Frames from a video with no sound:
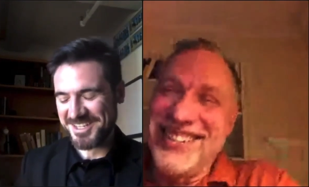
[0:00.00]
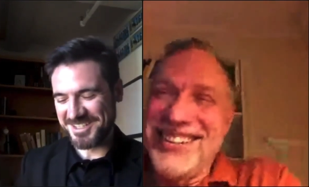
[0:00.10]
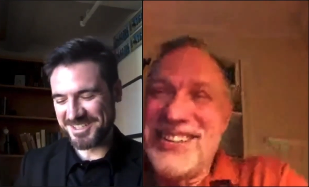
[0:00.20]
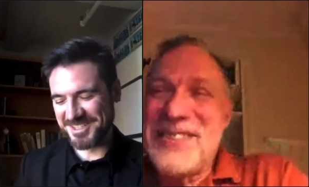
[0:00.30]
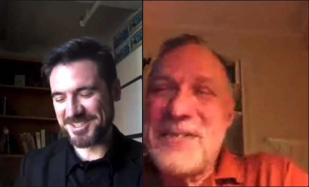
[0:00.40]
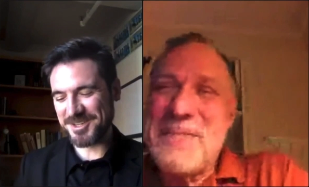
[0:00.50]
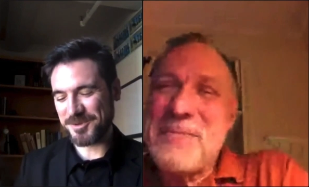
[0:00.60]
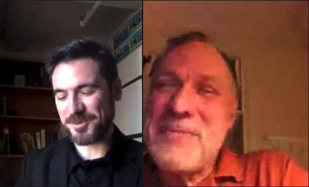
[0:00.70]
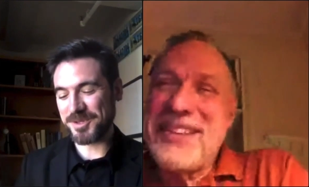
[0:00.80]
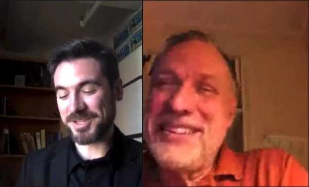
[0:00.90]
Speaker 1: no, well,
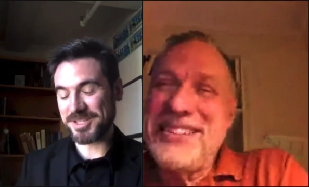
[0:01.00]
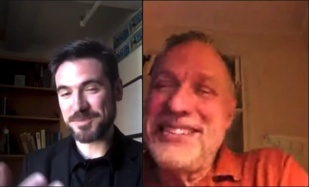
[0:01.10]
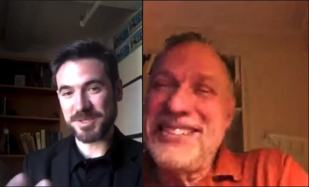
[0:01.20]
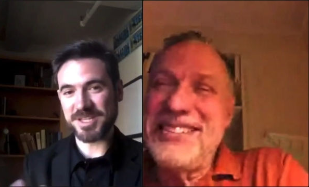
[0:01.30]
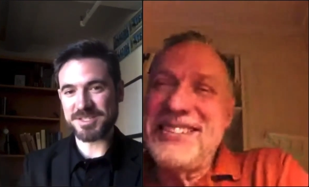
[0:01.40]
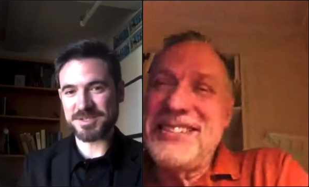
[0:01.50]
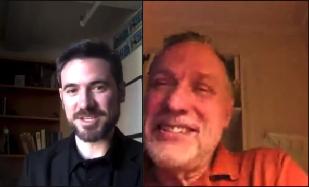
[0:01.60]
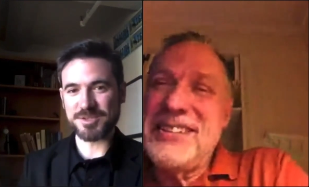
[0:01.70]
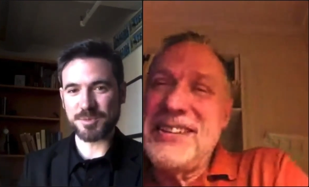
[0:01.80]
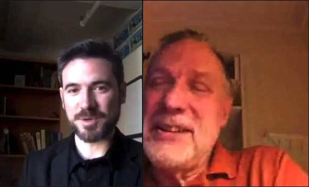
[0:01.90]
that's but that's that's
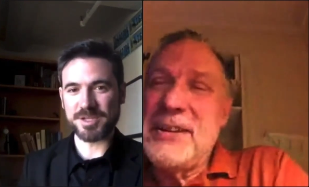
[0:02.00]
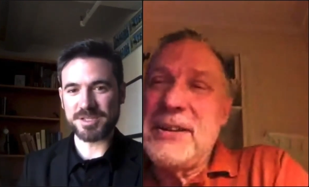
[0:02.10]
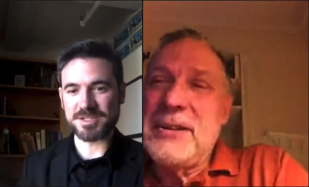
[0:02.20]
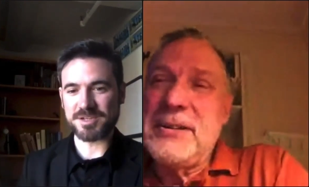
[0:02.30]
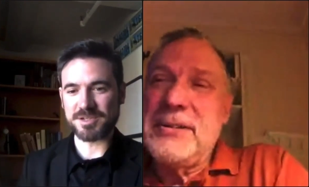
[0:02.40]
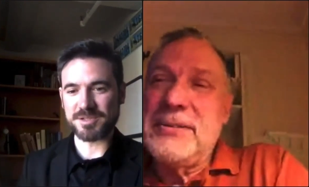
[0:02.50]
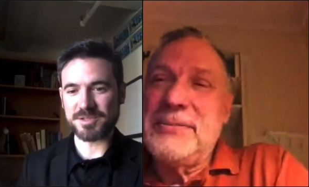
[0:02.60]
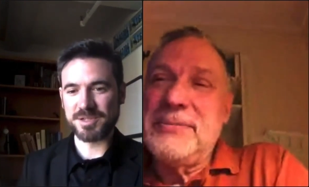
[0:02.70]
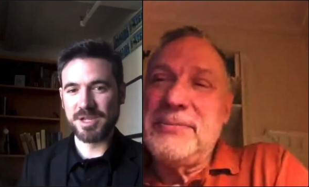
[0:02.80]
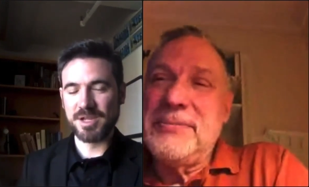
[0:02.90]
why this article.
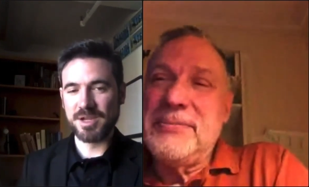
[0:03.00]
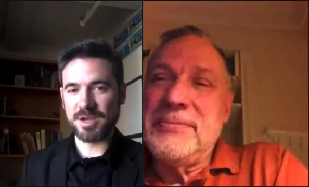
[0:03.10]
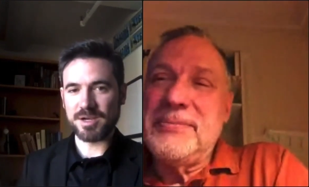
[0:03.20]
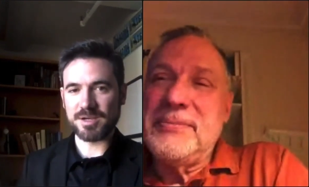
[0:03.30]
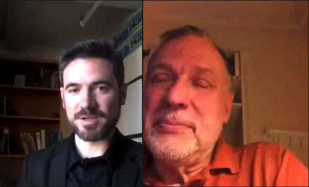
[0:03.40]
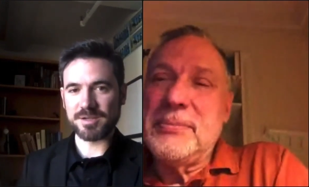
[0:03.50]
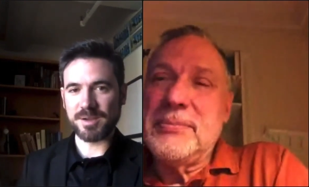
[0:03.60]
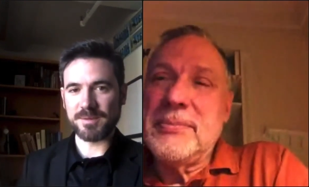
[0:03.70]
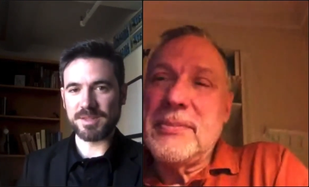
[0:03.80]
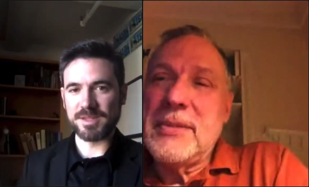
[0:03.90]
Uh, I
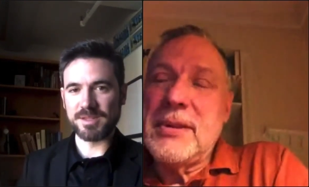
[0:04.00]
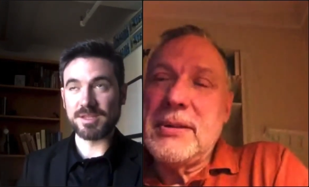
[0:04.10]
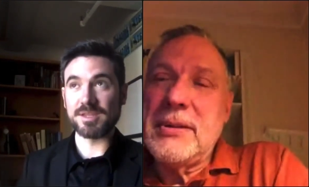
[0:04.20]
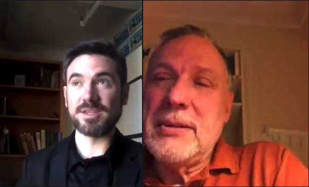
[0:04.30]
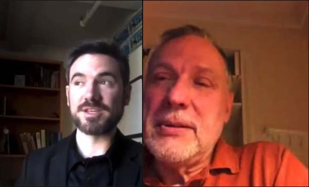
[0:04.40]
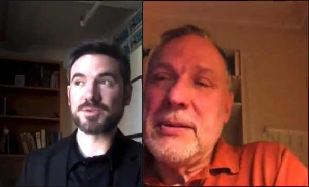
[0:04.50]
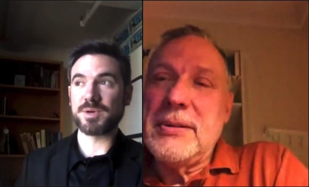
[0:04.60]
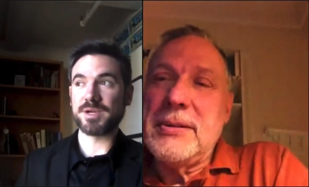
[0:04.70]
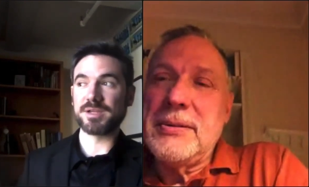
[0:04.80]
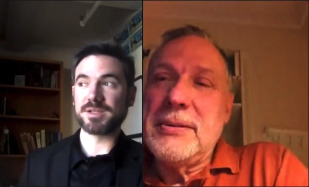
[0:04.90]
mean, that's why
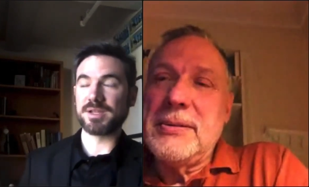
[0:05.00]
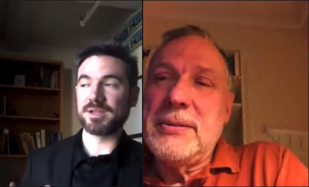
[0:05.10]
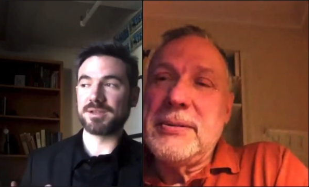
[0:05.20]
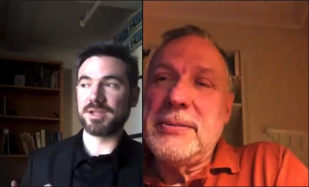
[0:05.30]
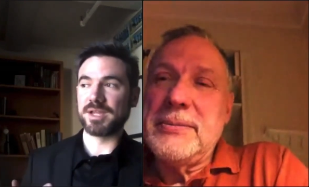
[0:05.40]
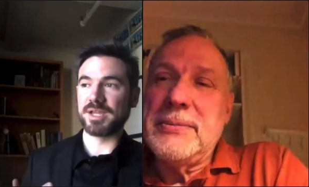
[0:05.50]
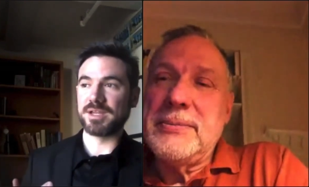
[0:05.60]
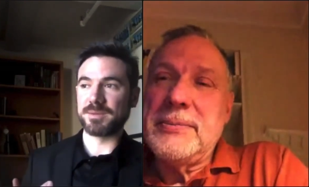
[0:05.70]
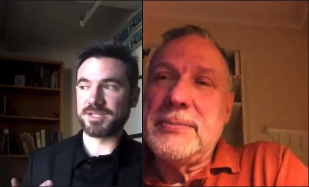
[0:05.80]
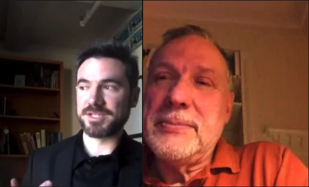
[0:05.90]
it, it came to my
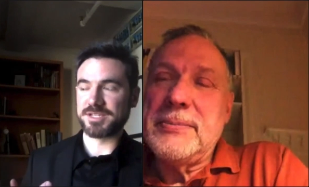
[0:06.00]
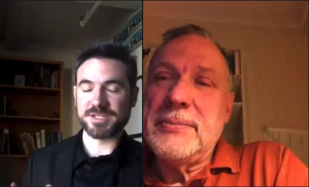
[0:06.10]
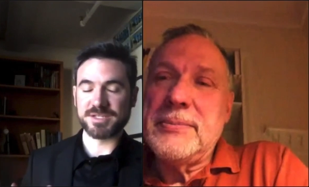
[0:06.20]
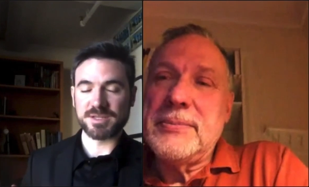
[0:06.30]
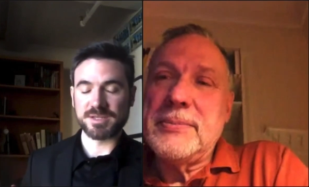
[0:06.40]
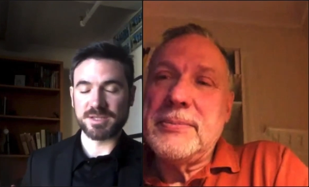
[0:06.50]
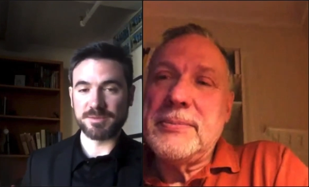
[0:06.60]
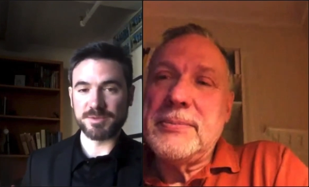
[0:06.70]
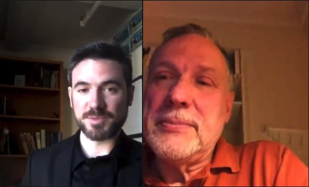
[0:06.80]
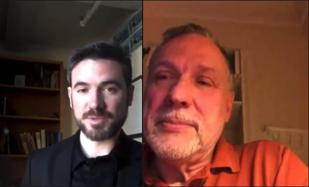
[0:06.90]
attention as something that it was
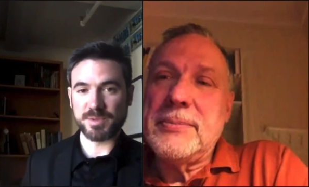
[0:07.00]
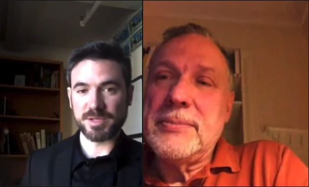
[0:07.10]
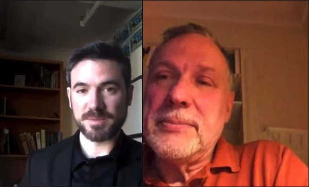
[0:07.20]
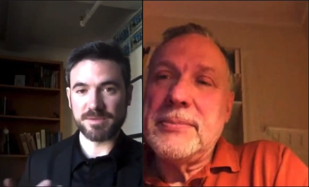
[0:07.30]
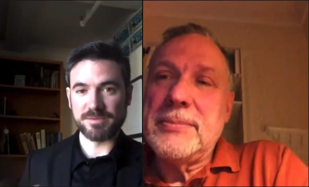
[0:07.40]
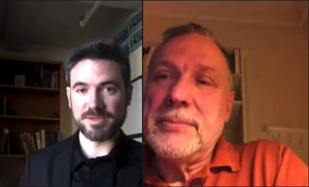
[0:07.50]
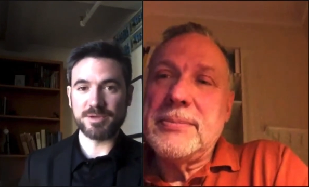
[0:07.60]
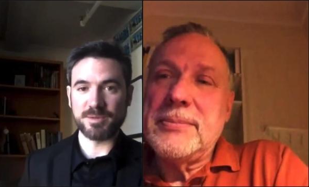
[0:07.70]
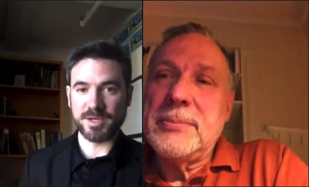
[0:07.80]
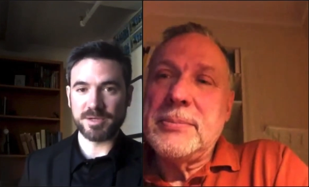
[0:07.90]
worthwhile to make a video
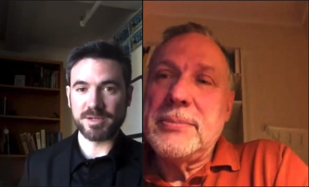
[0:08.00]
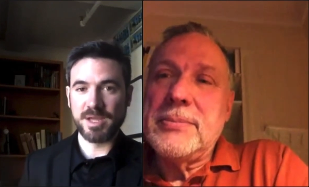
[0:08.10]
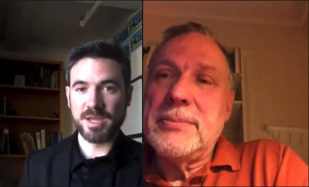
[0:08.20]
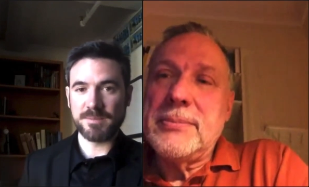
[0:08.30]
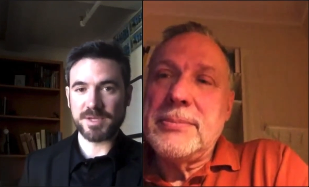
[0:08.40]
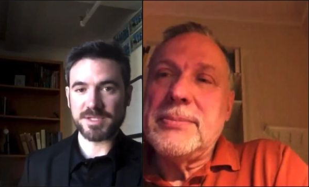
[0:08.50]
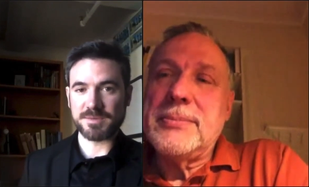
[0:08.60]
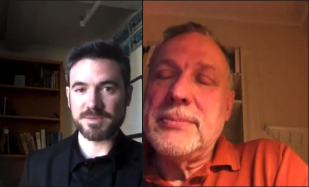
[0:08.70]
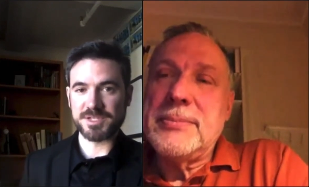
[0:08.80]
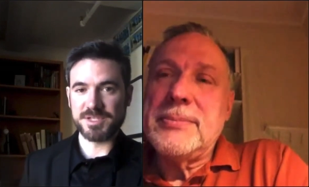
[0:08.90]
about because I was
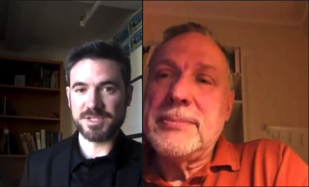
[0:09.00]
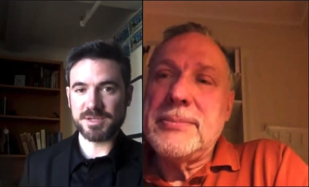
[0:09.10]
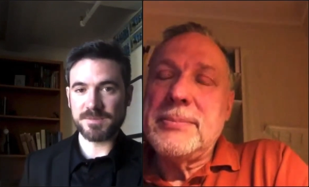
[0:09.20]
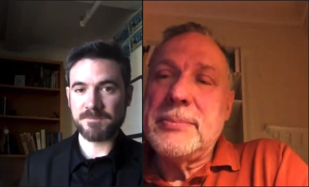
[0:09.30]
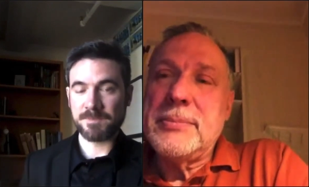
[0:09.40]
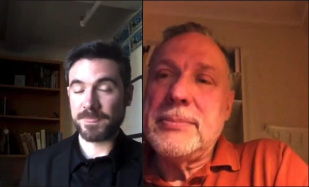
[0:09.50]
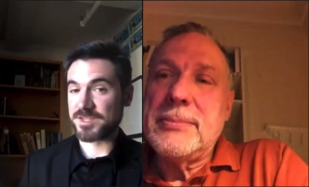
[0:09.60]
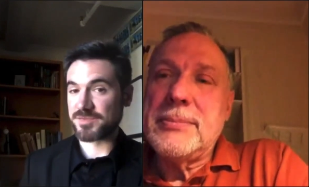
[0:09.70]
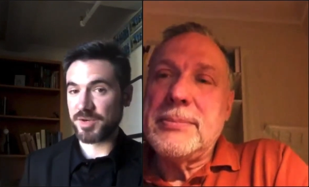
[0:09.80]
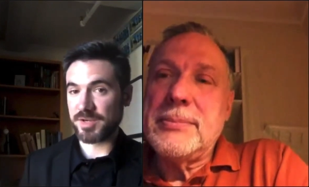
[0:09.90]
seeing this
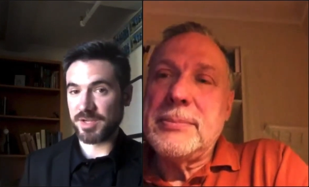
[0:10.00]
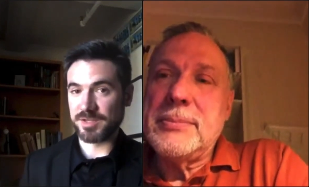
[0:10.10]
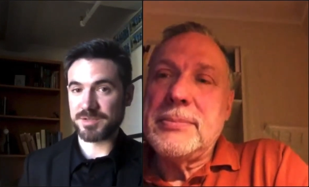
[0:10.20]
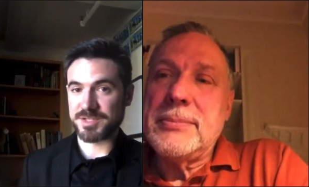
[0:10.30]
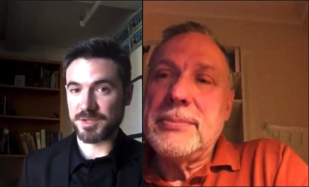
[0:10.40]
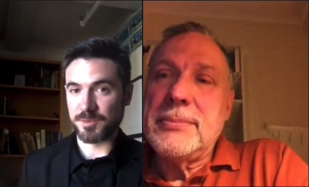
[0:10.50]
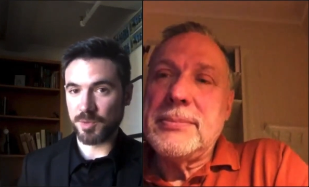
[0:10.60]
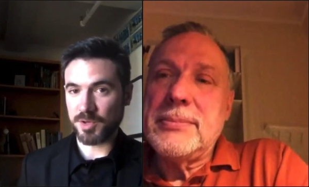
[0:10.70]
very interesting work in the